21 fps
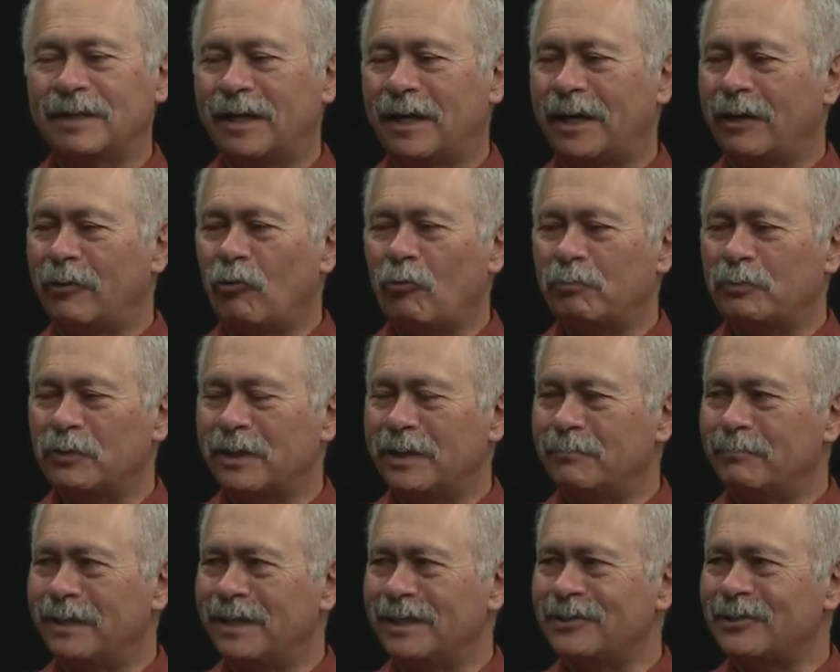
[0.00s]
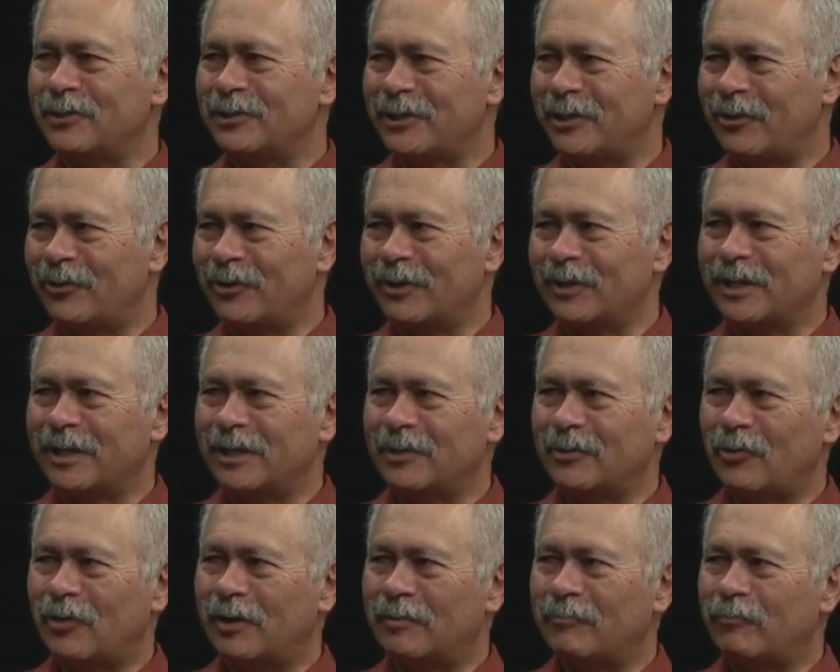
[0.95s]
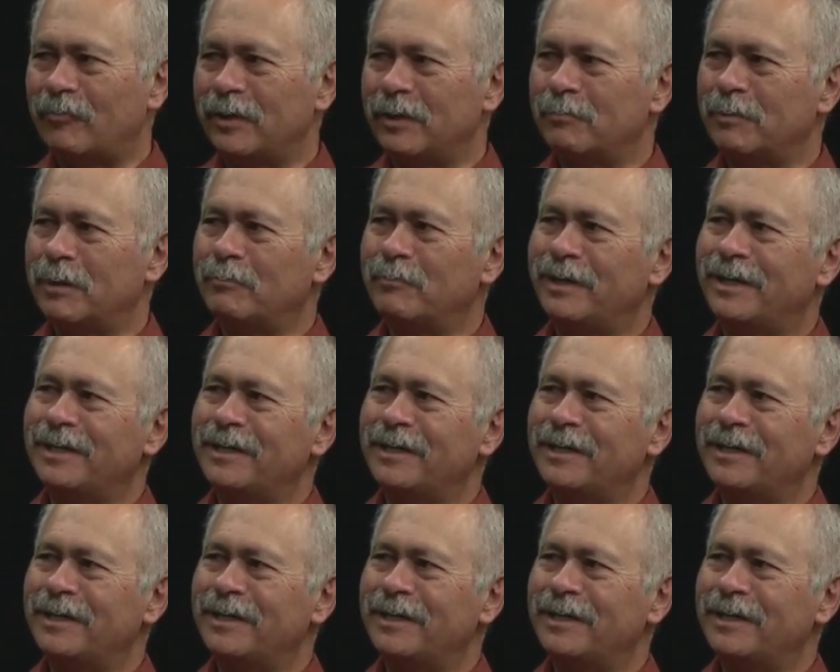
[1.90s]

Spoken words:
I hope you didn't base a serial killer off of real people.